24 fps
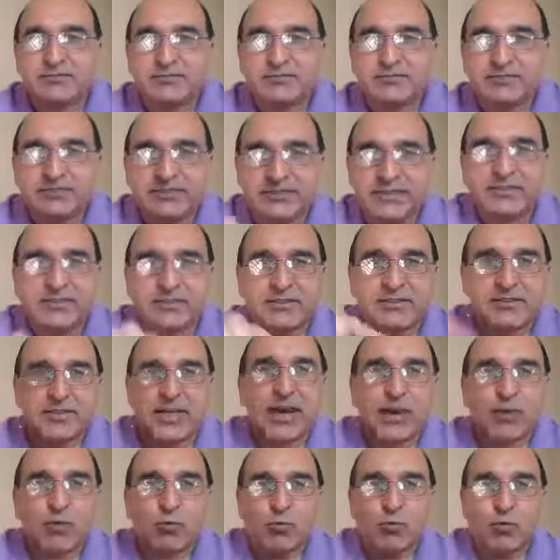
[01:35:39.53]
this,
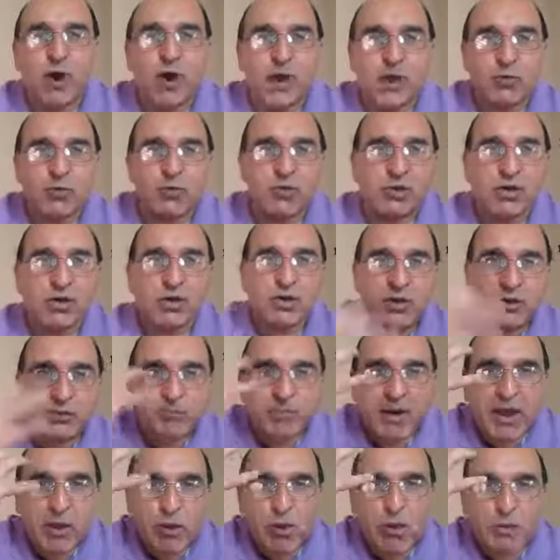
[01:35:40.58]
that, why,
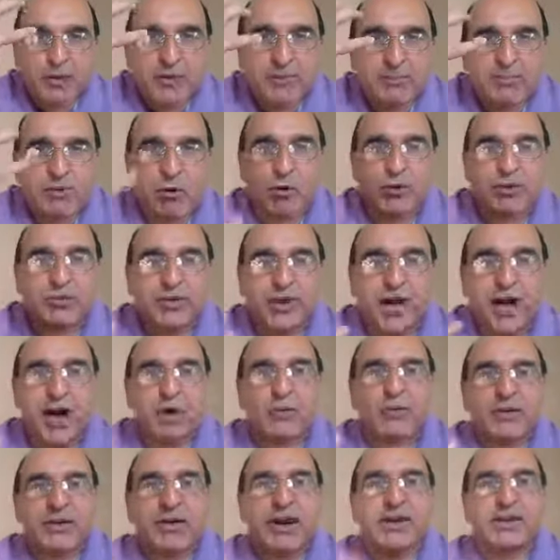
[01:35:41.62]
my own approach, how
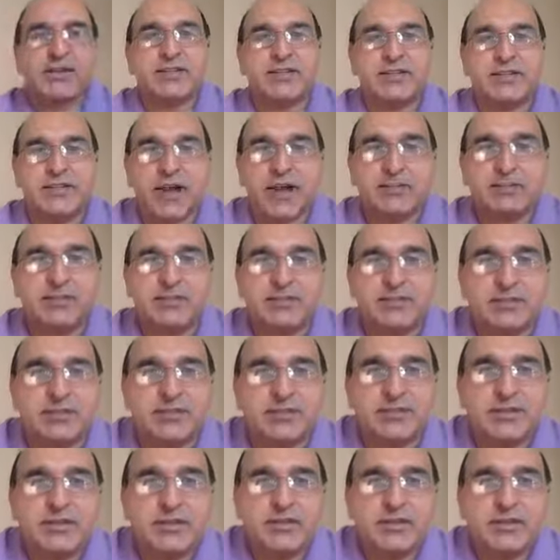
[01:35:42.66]
can I describe the
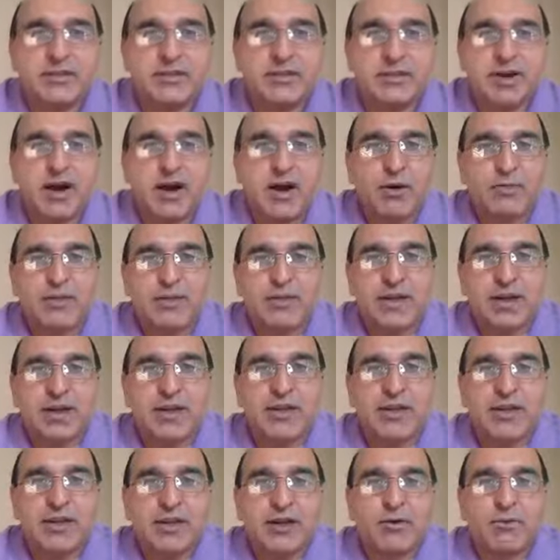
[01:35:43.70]
things, how can I
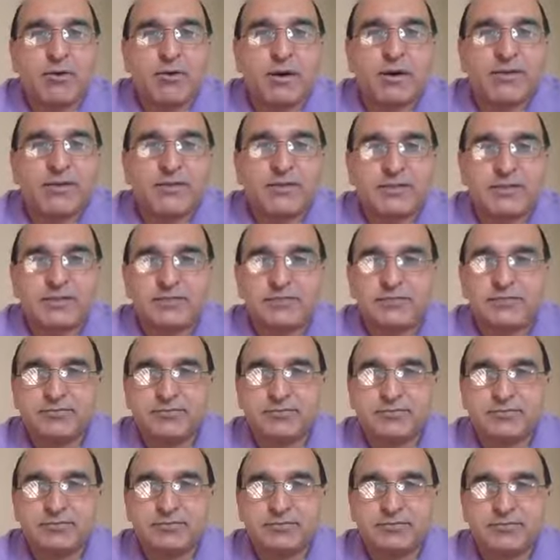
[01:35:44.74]
elaborate.
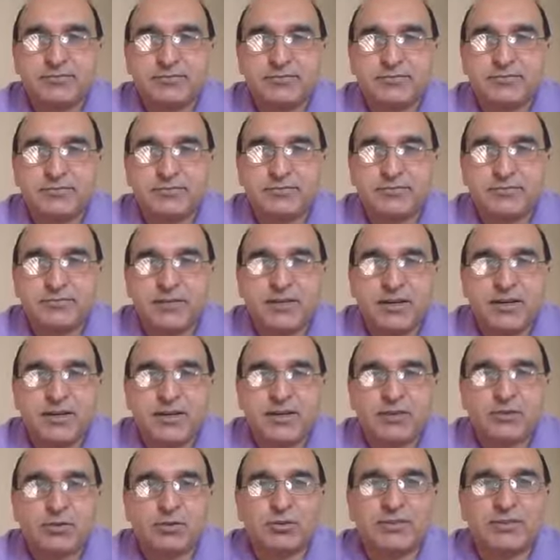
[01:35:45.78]

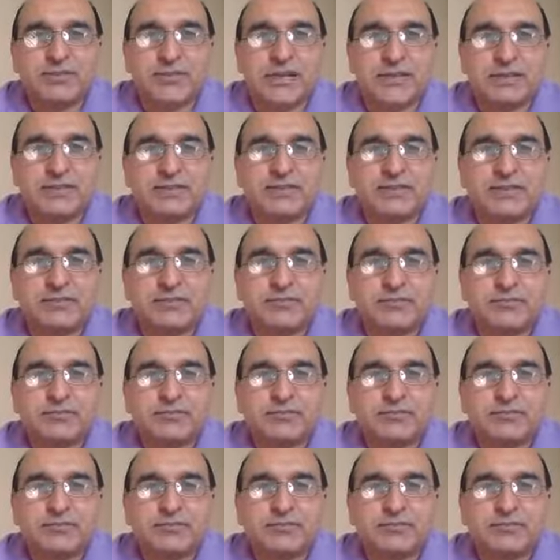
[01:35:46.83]
So that is